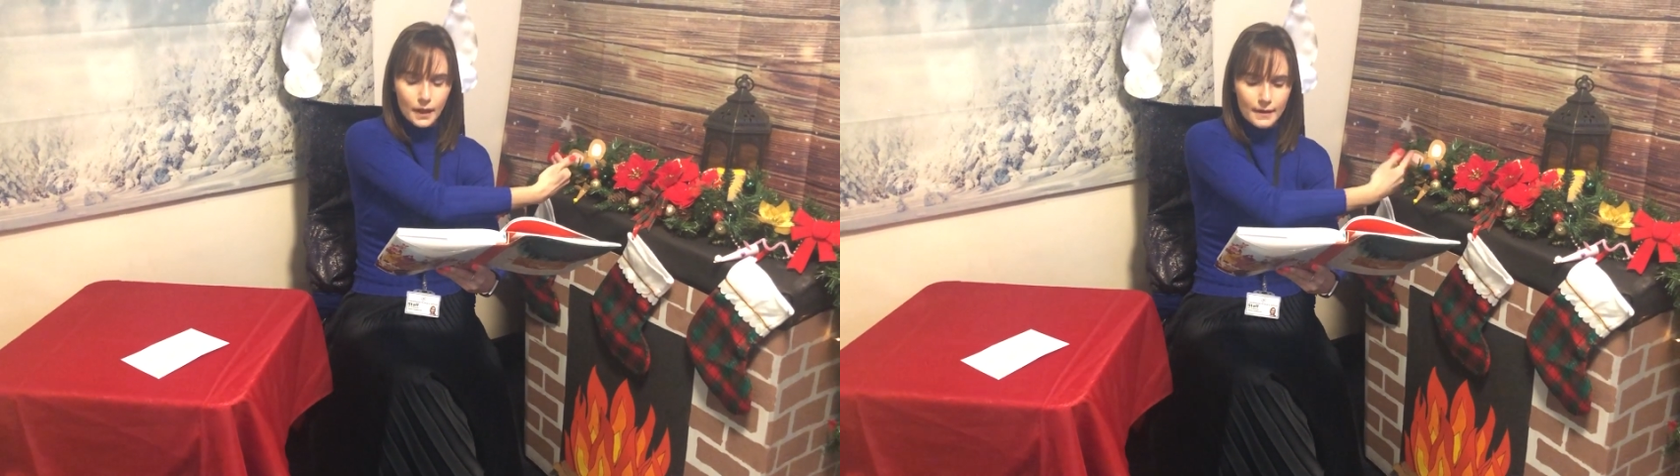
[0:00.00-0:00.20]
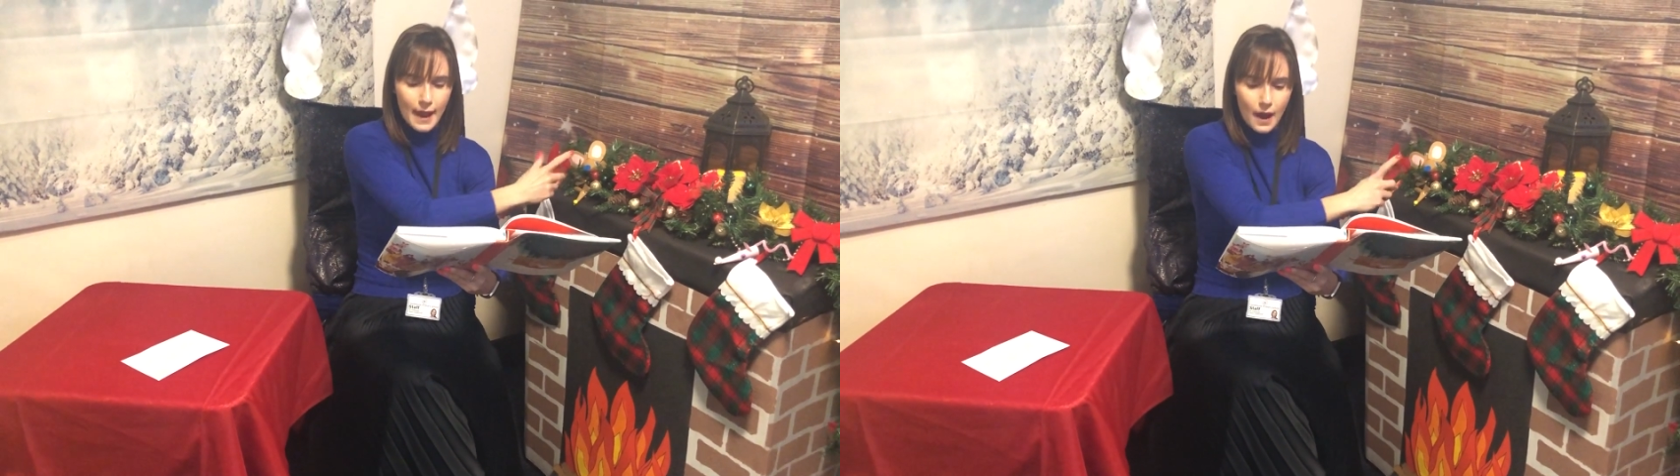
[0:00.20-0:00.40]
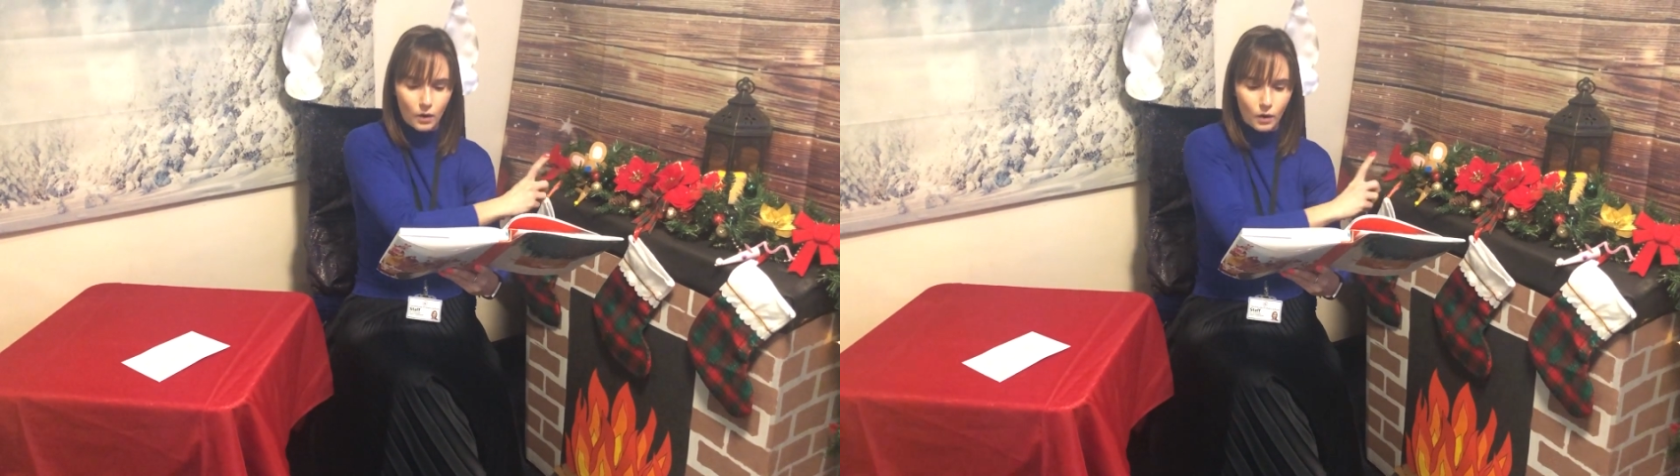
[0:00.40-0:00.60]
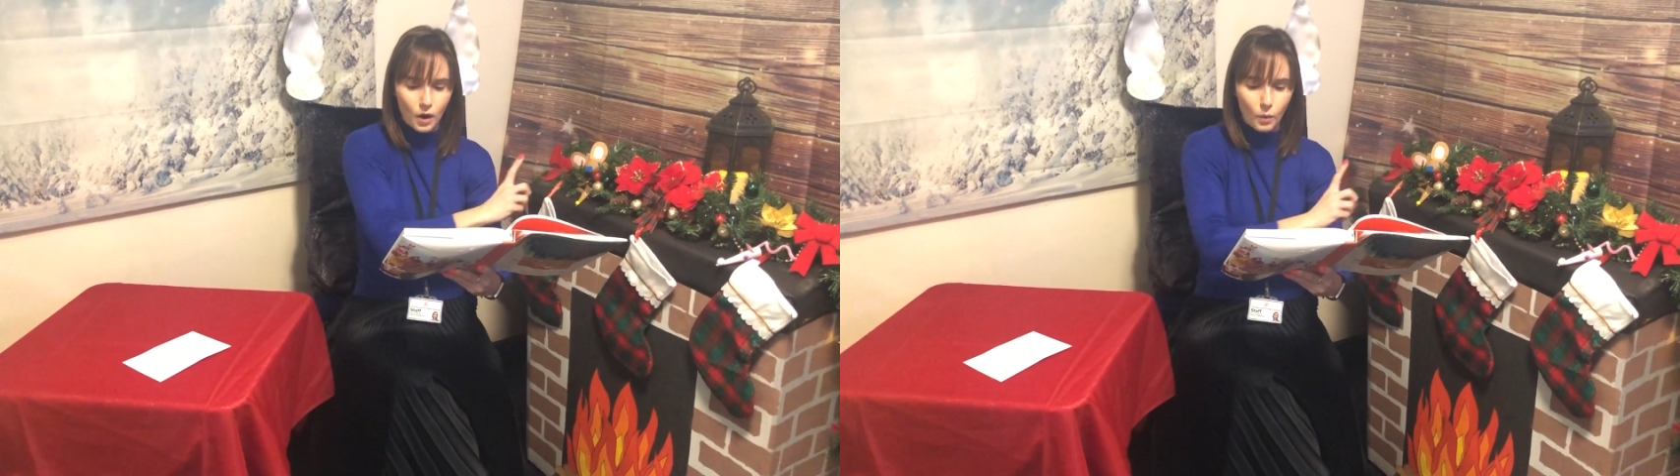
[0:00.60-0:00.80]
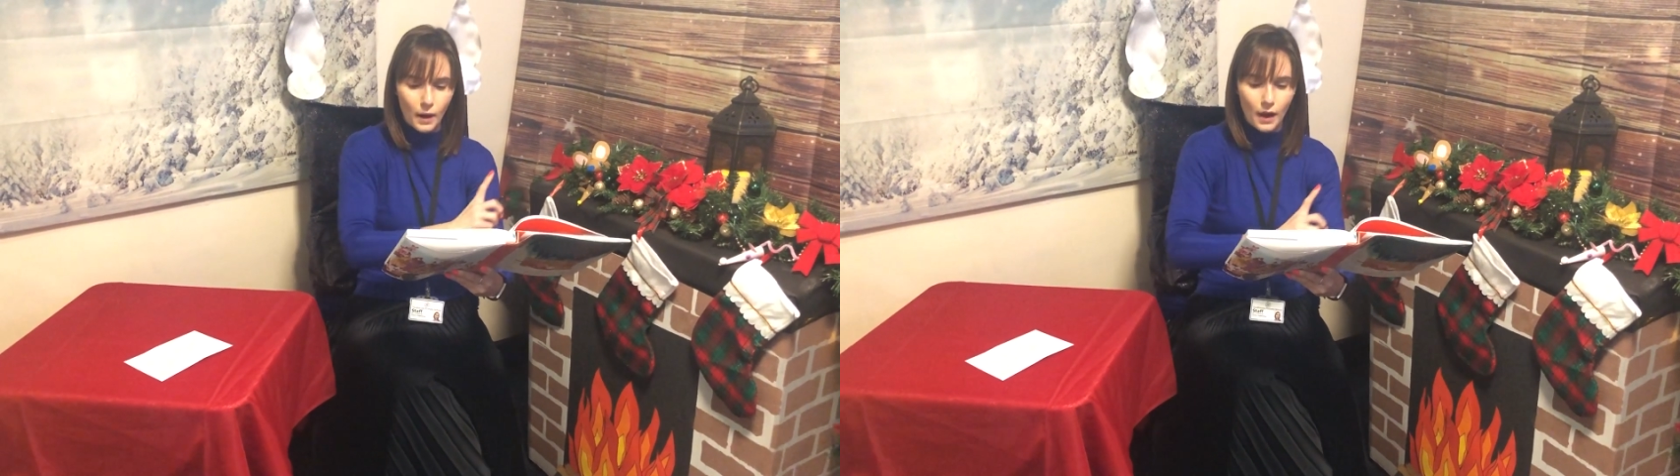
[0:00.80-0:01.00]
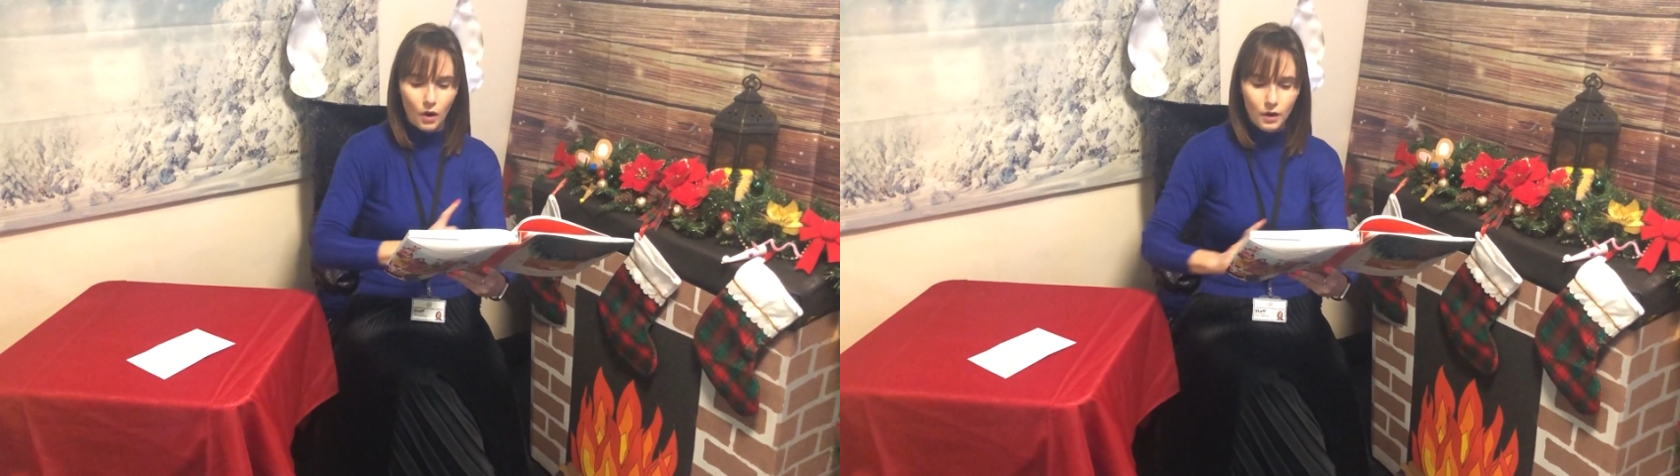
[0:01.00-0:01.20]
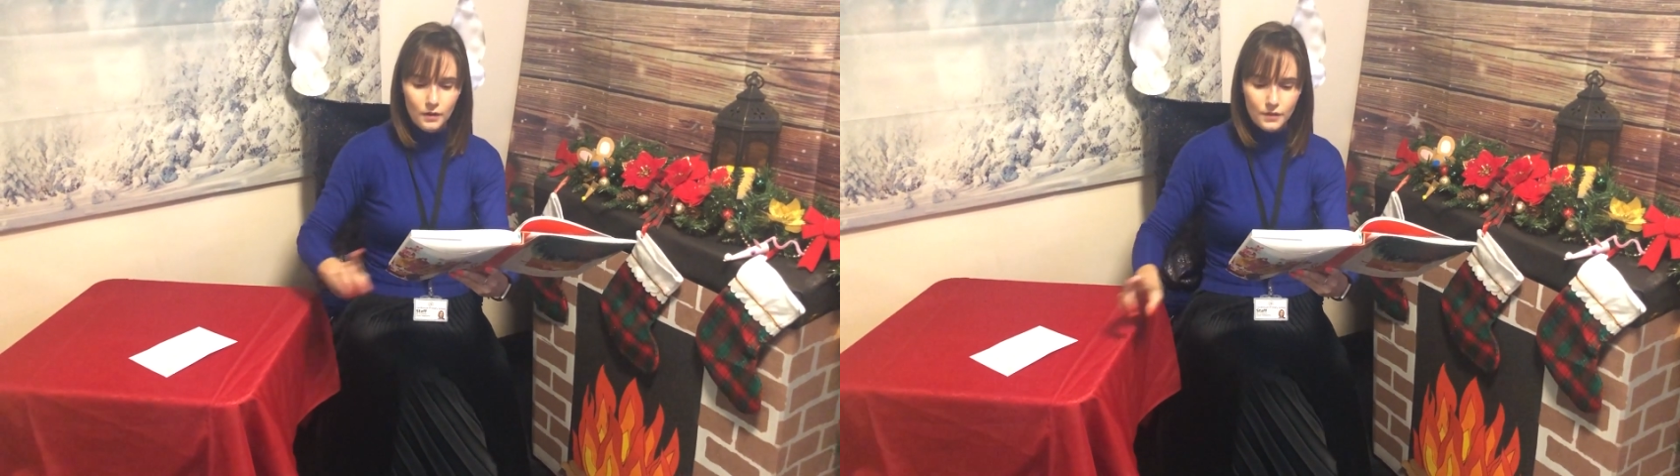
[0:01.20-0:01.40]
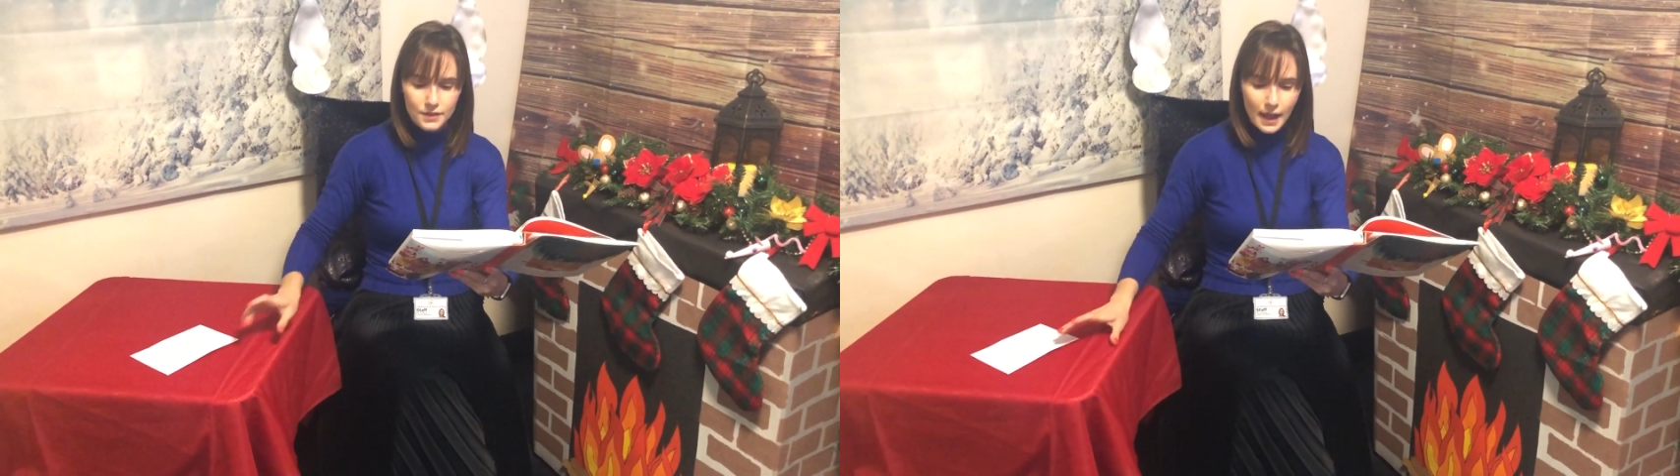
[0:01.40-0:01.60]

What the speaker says: Now, where Oliver's